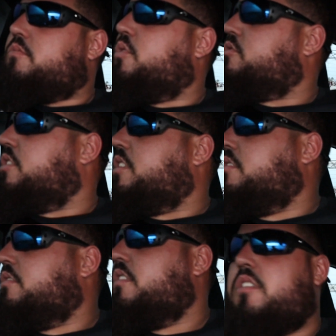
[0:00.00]
We'll see.
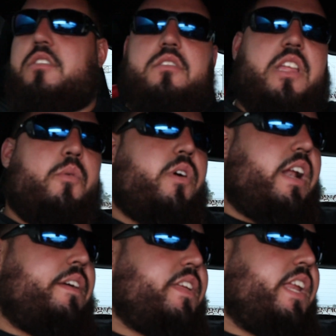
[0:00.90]
Then we're
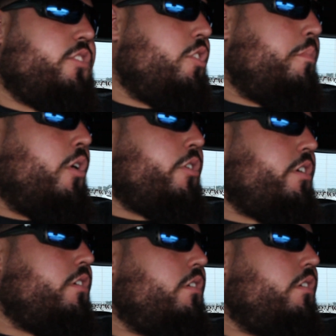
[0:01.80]
gonna have to get into the motor.